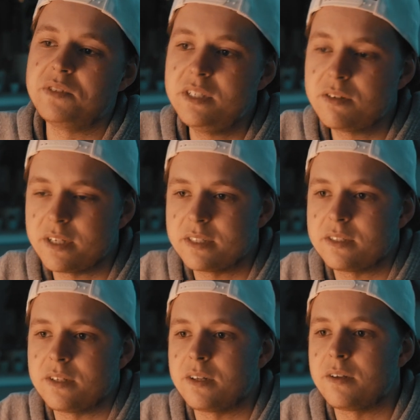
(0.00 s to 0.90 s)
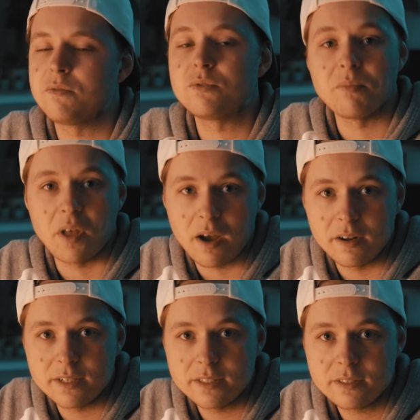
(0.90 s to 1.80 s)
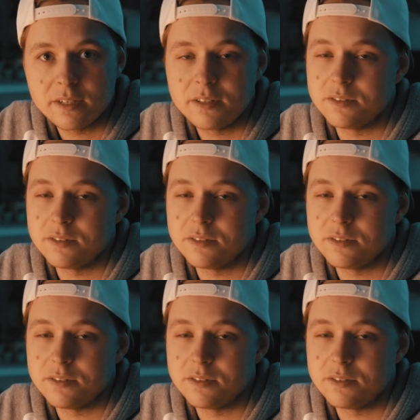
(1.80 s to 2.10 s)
details from the highlights.